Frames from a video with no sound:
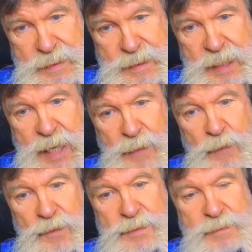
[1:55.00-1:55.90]
it
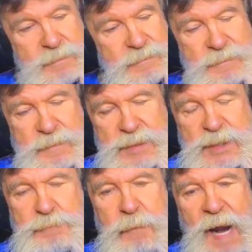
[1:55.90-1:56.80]
was
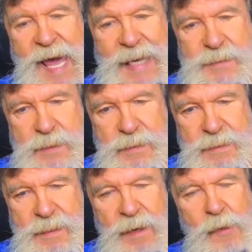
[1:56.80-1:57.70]
splat.
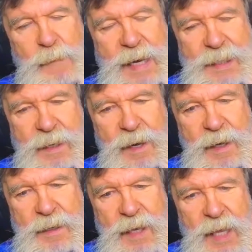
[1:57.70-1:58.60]
Oh, my
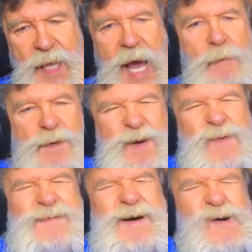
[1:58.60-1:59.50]
God. I would
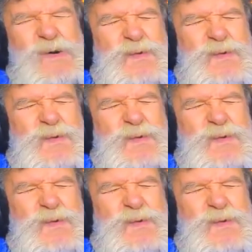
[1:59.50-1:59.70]
go, "Oh,